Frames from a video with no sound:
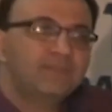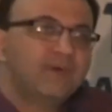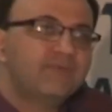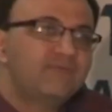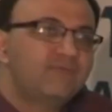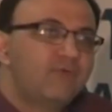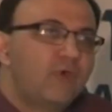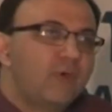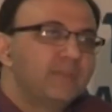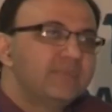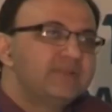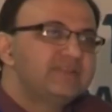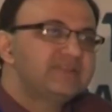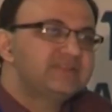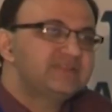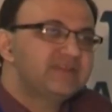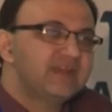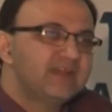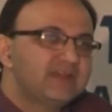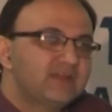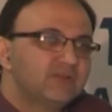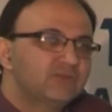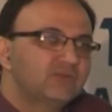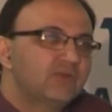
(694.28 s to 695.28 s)
performance
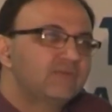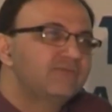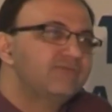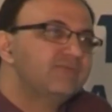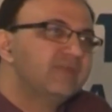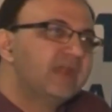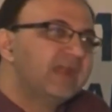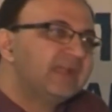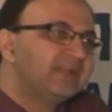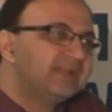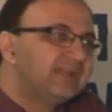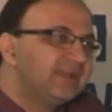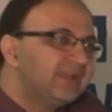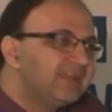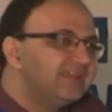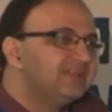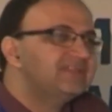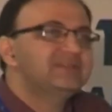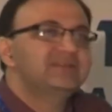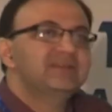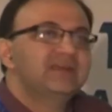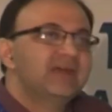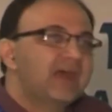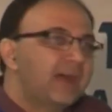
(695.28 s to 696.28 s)
status of at
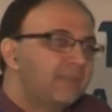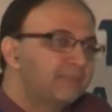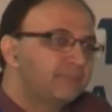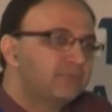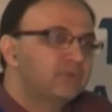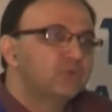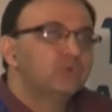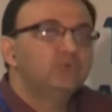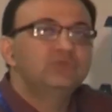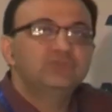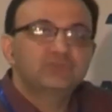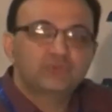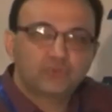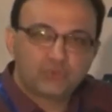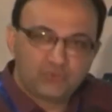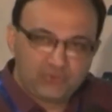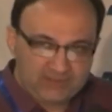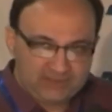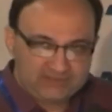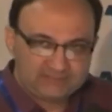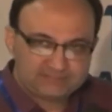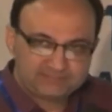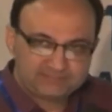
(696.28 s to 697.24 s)
least up to 3